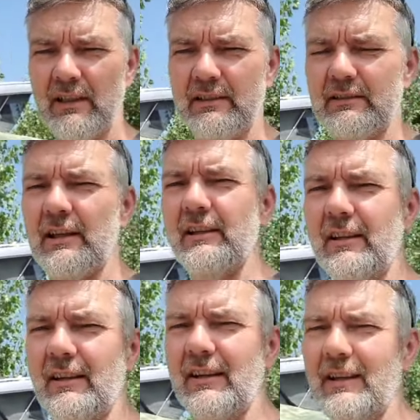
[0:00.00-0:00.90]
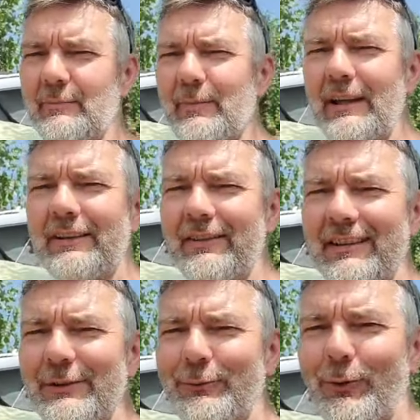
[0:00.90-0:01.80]
in
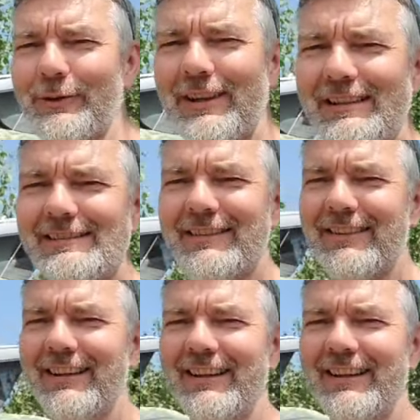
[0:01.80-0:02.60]
amazingly strong heat.